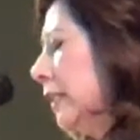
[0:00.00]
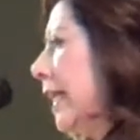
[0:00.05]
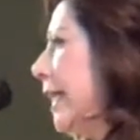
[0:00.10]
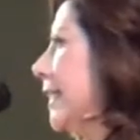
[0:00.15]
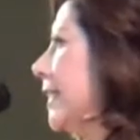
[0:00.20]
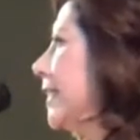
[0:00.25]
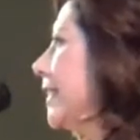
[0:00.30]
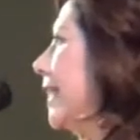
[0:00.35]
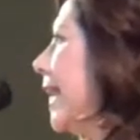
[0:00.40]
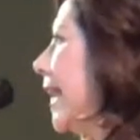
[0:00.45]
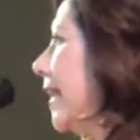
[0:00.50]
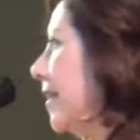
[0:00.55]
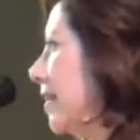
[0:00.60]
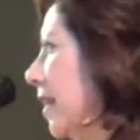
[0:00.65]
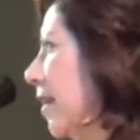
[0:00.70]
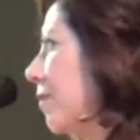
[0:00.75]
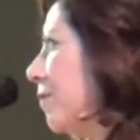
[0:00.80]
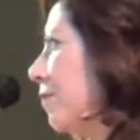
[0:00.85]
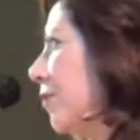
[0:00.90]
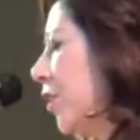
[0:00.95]
Let's stand
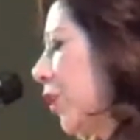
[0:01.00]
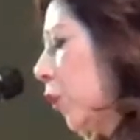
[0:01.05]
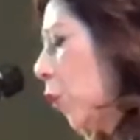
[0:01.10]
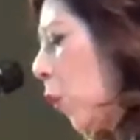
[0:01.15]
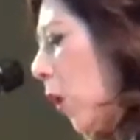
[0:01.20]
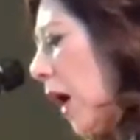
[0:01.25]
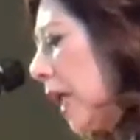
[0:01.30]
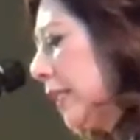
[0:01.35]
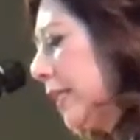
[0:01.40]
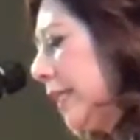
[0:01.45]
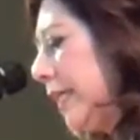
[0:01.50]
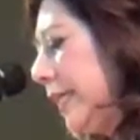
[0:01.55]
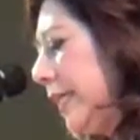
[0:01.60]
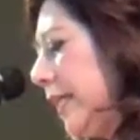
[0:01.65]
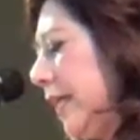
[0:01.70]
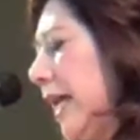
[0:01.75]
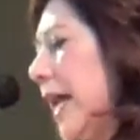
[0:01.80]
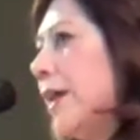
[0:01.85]
up for equality